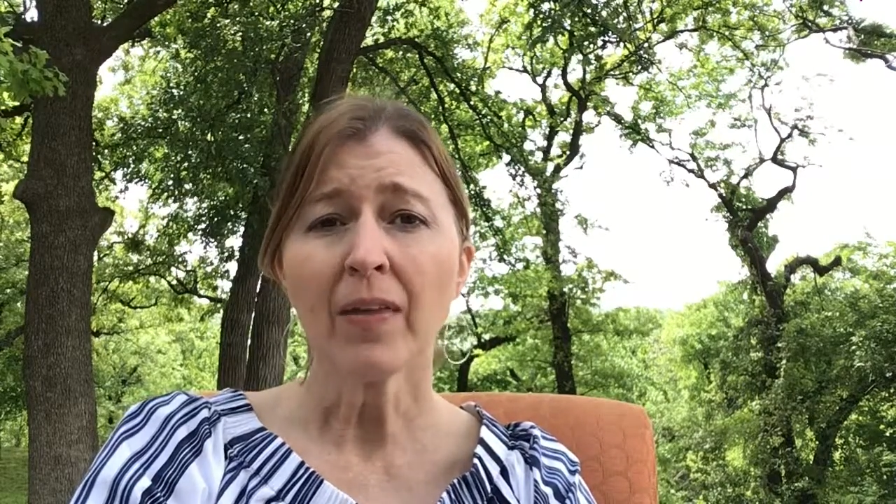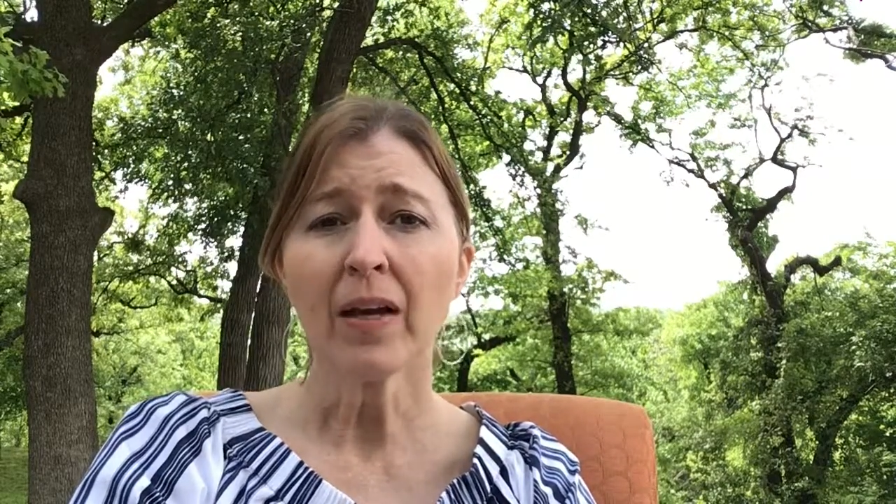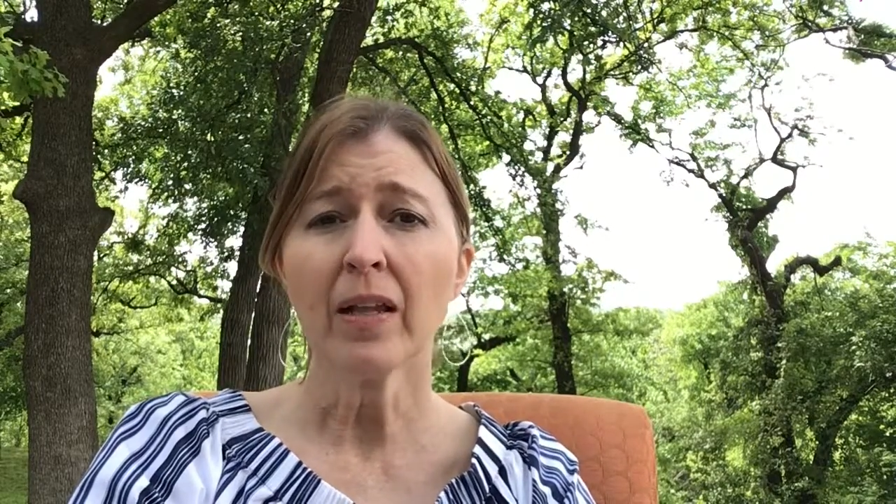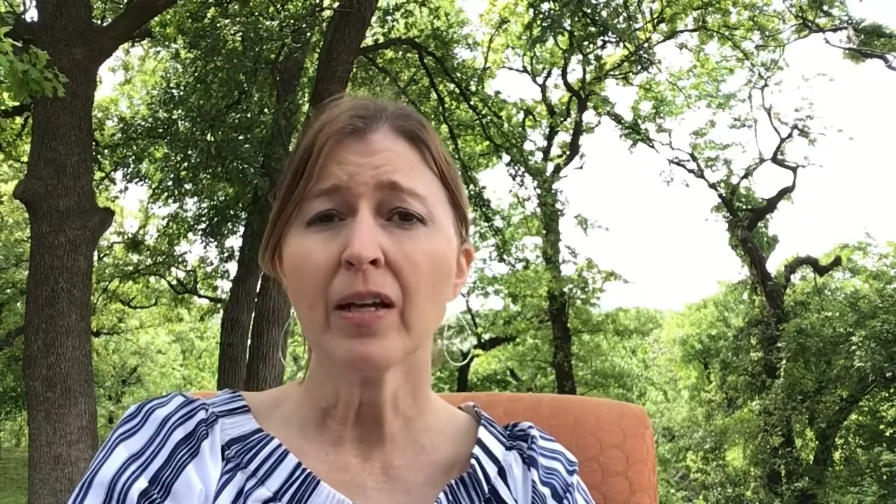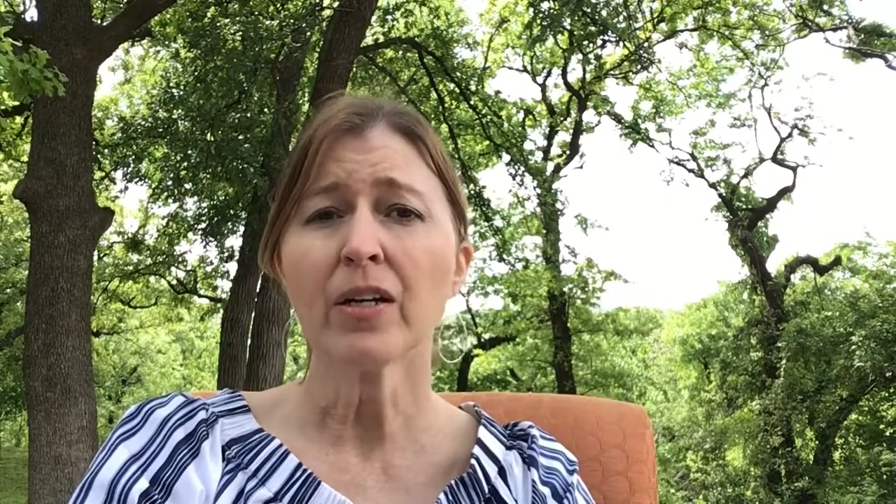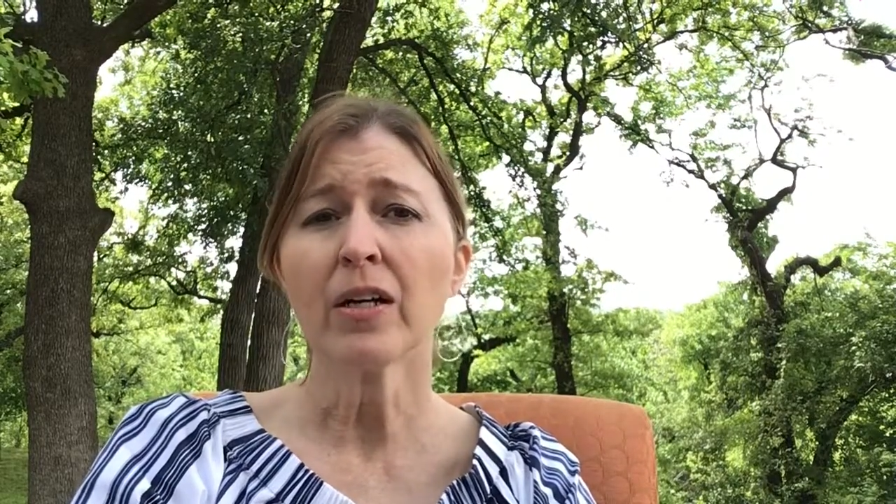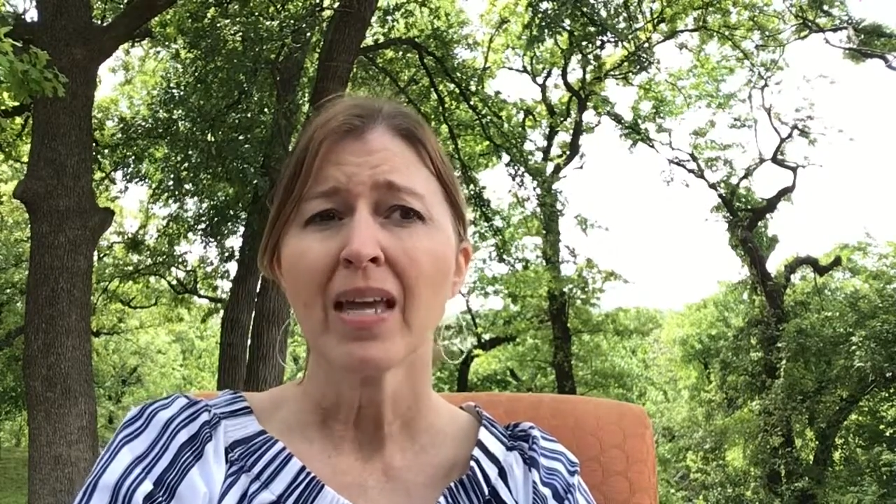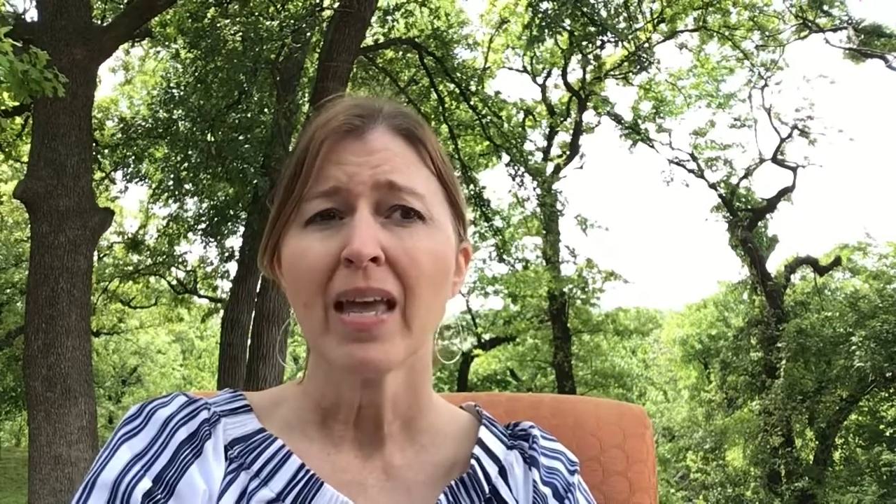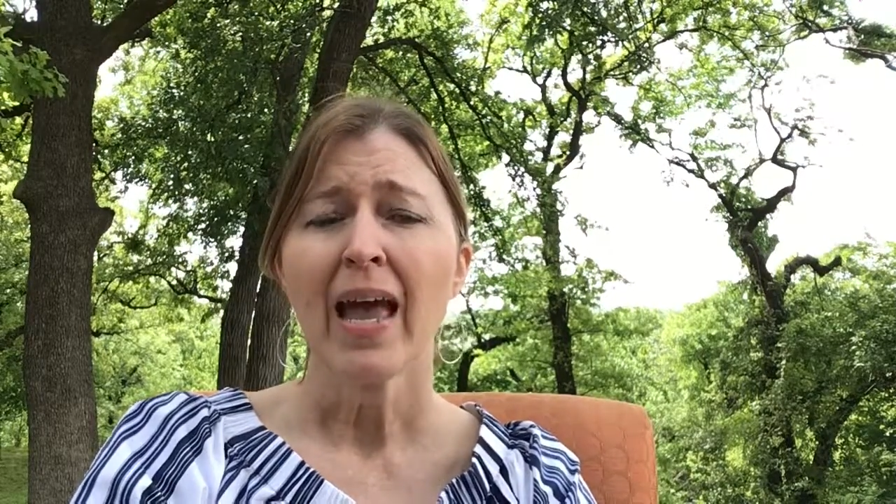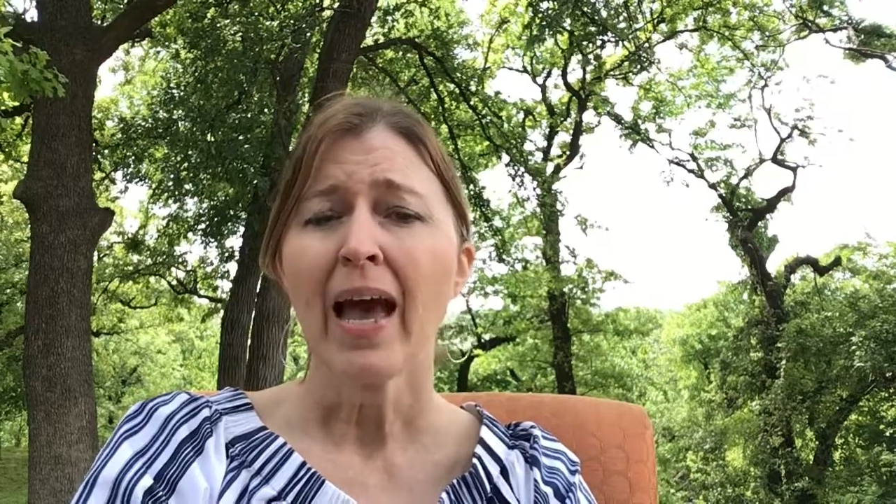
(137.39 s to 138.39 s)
the clutter,